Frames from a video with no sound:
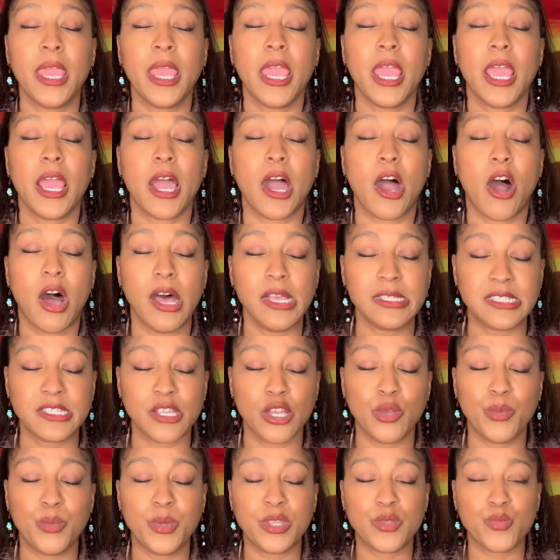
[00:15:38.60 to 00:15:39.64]

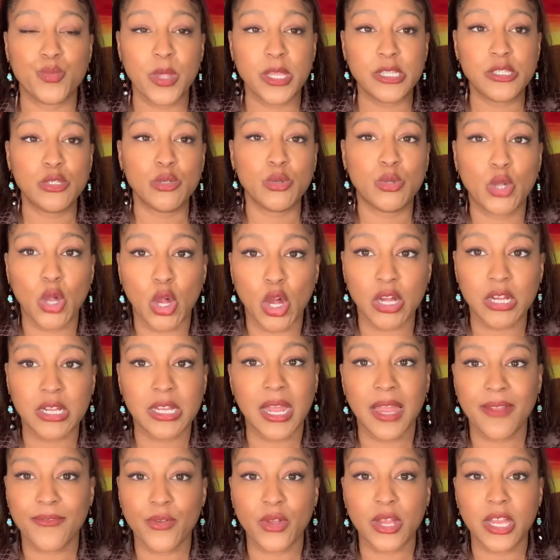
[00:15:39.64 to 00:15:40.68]
Also, with rental car
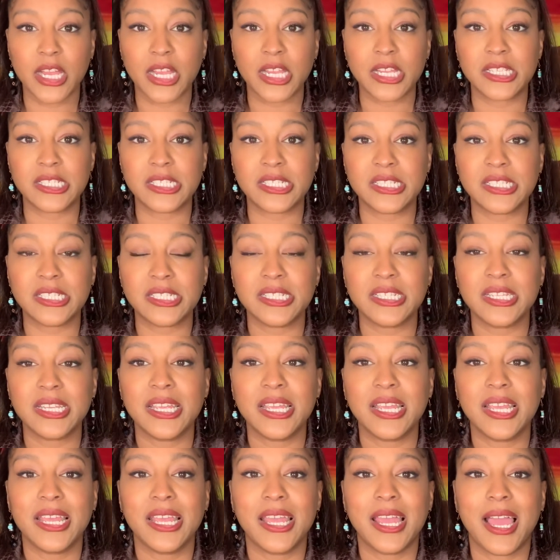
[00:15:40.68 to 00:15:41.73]
coverage,
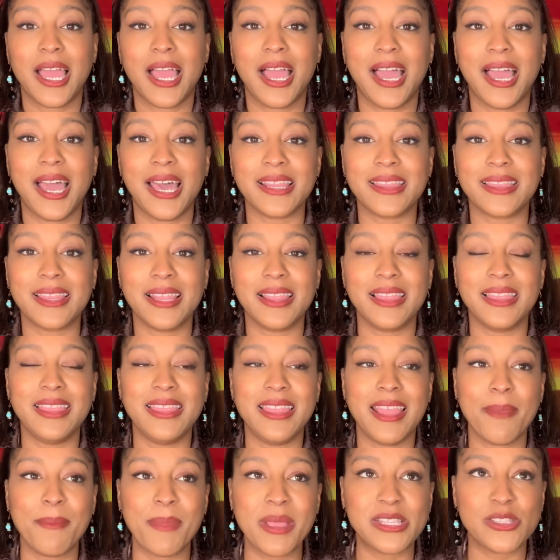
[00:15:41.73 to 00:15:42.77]
the
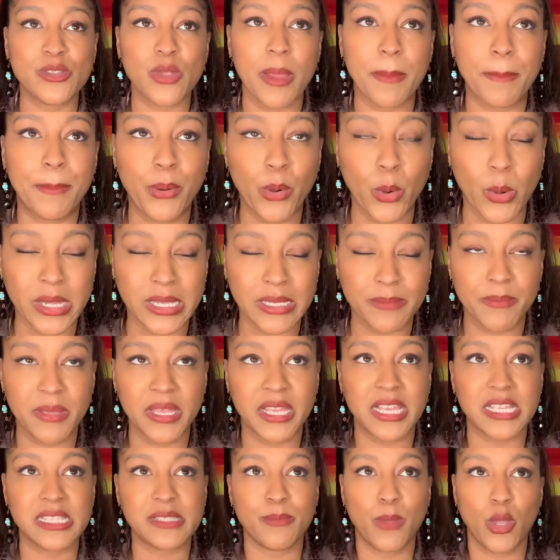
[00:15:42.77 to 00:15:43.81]
limits are important
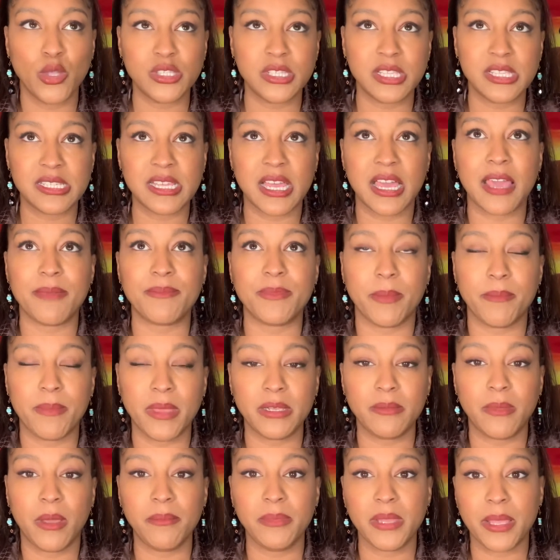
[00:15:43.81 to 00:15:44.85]
because most of the time the
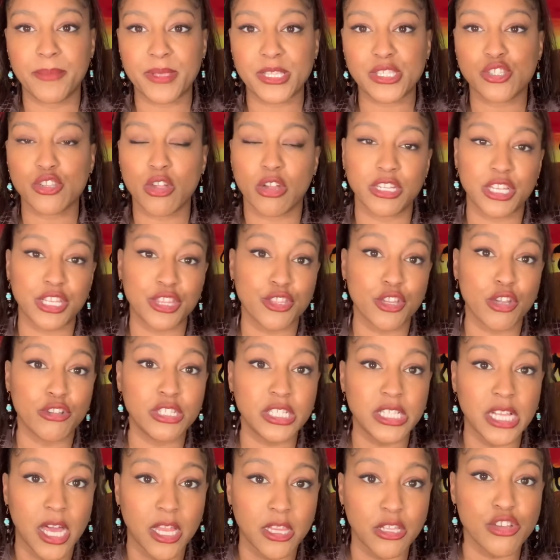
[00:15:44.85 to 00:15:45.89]
minimum limits start at
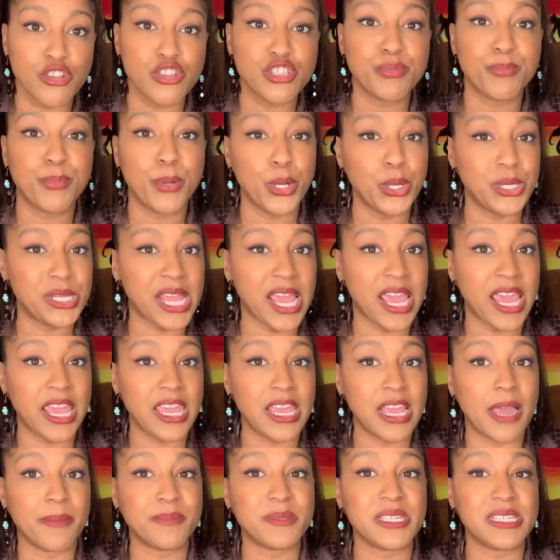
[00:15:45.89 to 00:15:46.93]
$30 per day
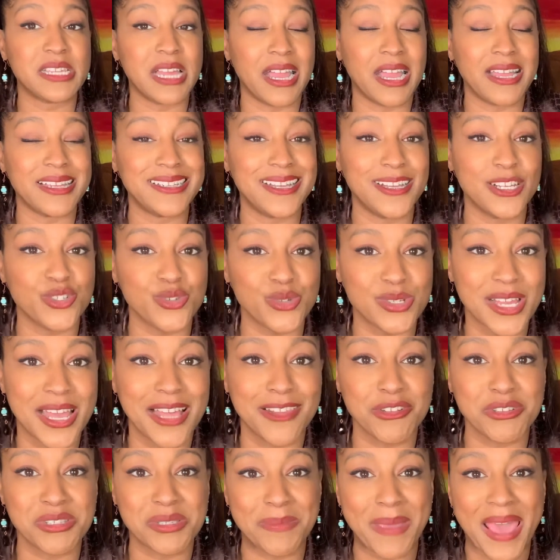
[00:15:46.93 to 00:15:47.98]
up to
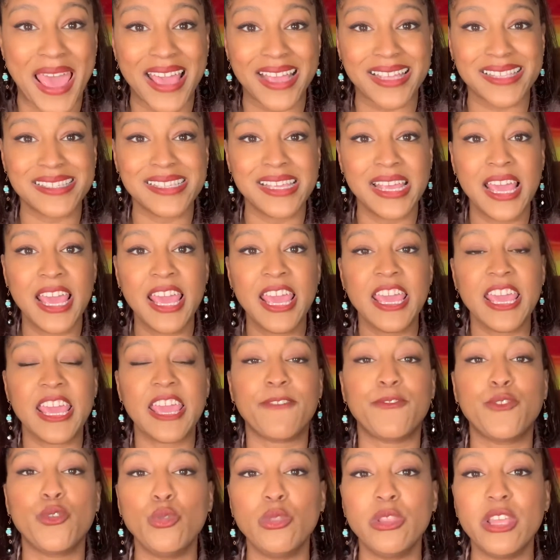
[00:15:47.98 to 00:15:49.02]
$900 max.
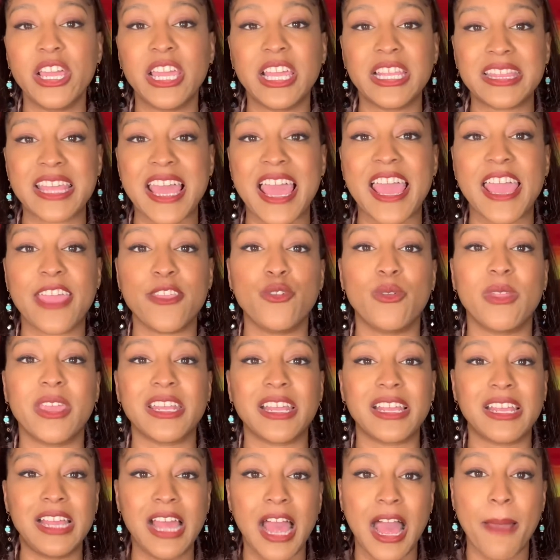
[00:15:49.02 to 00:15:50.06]
If you look at that and you get a
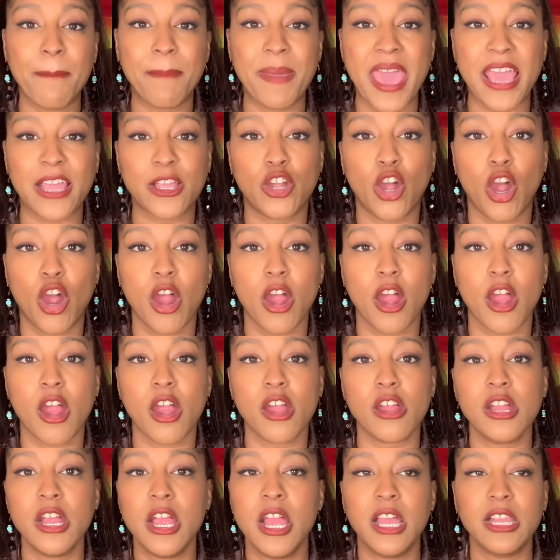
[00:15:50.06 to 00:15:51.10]
compact car,
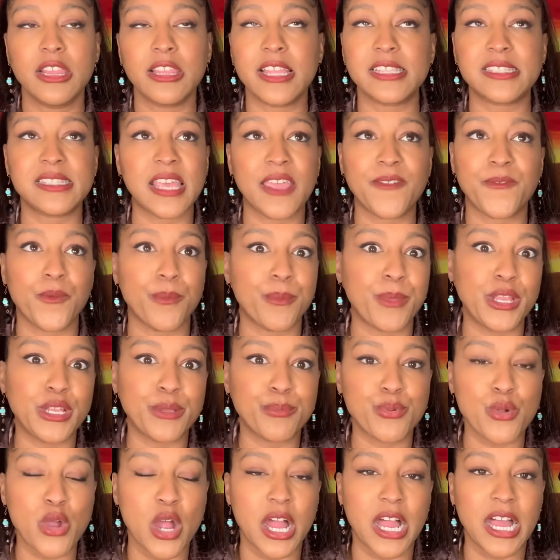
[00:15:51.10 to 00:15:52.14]
let's say from
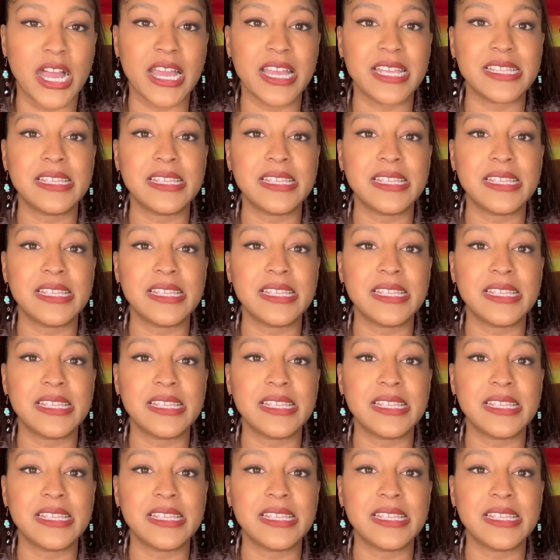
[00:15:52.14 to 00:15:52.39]
Enterprise,